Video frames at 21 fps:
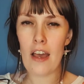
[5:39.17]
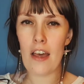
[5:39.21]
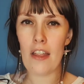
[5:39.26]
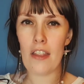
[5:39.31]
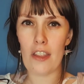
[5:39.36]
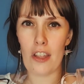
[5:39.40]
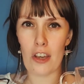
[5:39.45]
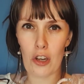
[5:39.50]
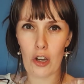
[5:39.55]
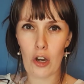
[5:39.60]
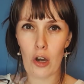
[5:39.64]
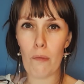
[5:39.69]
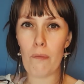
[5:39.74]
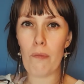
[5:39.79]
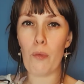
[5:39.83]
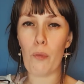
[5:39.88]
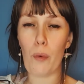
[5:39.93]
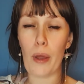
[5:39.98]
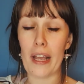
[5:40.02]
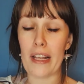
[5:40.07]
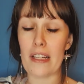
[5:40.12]
The cup
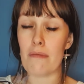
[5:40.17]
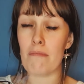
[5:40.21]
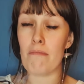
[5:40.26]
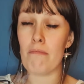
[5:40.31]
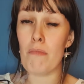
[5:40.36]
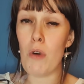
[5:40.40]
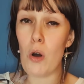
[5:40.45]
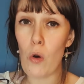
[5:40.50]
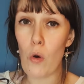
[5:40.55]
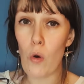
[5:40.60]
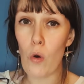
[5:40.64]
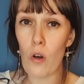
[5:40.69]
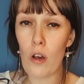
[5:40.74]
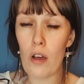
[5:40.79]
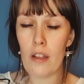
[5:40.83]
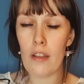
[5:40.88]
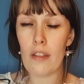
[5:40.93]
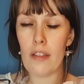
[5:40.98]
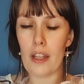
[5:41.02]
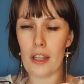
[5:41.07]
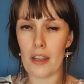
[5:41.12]
weighs more
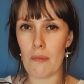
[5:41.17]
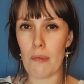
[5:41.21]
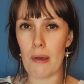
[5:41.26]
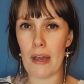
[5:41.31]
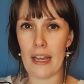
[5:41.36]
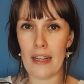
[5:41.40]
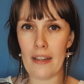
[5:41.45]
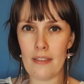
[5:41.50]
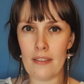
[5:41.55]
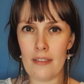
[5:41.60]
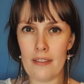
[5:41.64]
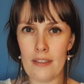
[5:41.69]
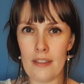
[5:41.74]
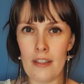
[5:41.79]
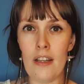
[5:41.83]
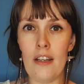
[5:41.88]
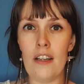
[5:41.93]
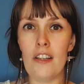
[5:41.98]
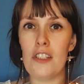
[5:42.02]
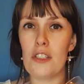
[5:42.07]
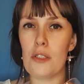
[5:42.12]
than the pen.
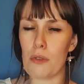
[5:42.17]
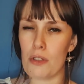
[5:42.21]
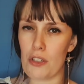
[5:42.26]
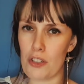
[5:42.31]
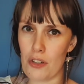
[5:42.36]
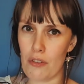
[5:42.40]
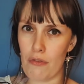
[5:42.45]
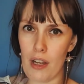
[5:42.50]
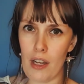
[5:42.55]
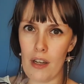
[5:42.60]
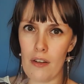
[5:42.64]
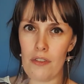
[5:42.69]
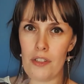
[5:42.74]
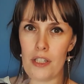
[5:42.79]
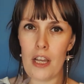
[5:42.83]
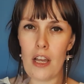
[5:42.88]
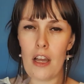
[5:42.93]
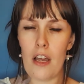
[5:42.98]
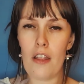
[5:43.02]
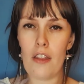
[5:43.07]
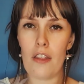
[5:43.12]
Switch it round.
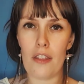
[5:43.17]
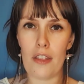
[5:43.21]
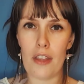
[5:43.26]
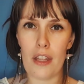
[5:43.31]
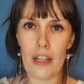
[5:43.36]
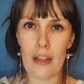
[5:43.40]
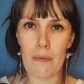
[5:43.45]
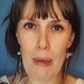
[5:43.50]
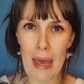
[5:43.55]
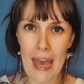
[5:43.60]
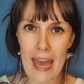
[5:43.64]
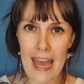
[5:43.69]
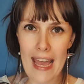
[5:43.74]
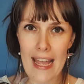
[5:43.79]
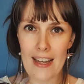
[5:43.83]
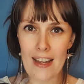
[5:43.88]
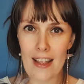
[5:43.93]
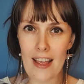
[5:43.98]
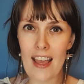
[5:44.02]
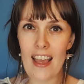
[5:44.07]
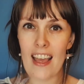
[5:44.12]
The
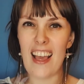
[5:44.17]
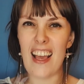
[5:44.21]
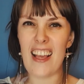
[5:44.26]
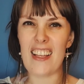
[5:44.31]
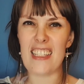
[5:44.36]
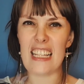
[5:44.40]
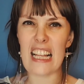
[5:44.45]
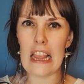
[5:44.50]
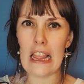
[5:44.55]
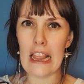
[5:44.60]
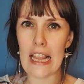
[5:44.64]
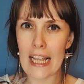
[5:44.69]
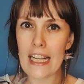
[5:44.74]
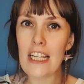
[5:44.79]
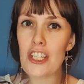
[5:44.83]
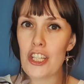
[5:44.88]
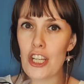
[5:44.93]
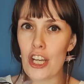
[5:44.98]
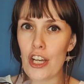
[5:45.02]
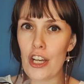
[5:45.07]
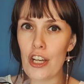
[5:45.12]
pen is
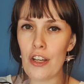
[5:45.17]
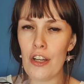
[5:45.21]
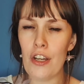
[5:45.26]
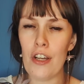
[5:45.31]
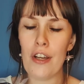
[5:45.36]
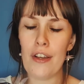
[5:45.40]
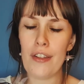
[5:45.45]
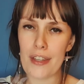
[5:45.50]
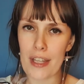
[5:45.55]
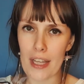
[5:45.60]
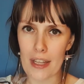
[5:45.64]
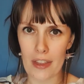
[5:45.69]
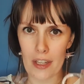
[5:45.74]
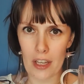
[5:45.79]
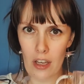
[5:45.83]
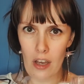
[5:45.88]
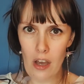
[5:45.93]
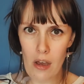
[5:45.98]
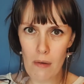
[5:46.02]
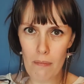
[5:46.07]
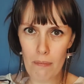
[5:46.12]
lighter than the
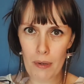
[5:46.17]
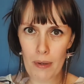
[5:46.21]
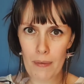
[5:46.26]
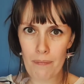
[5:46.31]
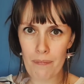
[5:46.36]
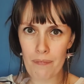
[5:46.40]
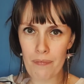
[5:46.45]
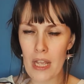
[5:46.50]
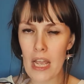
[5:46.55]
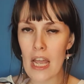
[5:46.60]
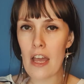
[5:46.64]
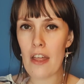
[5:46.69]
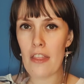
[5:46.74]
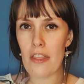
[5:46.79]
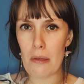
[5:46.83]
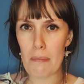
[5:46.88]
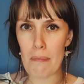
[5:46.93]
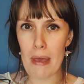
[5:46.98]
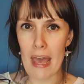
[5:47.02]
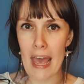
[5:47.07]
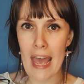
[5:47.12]
cup. The
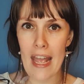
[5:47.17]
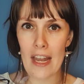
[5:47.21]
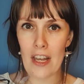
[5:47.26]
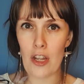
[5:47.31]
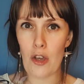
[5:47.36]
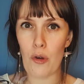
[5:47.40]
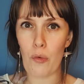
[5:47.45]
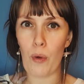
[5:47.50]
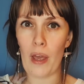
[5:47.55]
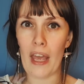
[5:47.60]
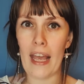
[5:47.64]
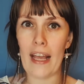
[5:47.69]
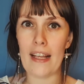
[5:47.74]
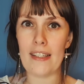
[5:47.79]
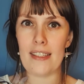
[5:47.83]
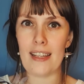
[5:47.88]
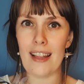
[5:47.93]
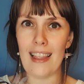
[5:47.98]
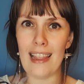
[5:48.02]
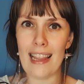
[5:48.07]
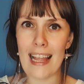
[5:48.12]
pen weighs
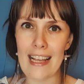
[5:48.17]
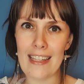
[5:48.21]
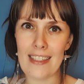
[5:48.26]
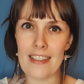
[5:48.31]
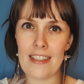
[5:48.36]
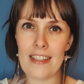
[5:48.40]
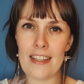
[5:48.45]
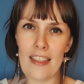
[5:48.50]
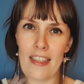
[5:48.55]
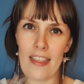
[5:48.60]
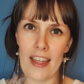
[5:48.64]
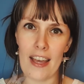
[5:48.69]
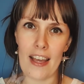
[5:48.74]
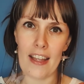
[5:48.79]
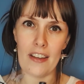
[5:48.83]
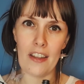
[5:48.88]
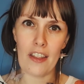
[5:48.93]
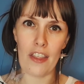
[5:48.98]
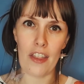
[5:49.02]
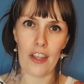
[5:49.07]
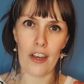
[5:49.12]
less
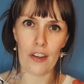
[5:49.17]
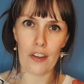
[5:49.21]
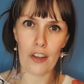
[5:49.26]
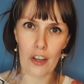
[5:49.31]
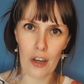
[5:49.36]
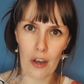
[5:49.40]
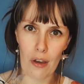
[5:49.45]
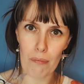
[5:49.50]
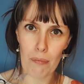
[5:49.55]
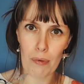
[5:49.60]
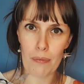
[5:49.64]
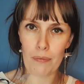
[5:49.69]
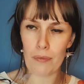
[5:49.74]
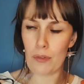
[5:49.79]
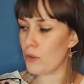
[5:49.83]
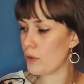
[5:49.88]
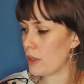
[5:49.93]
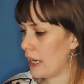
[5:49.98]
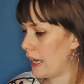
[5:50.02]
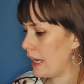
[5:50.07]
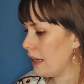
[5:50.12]
than the cup.
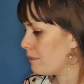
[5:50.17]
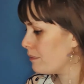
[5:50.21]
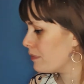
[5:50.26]
Okay,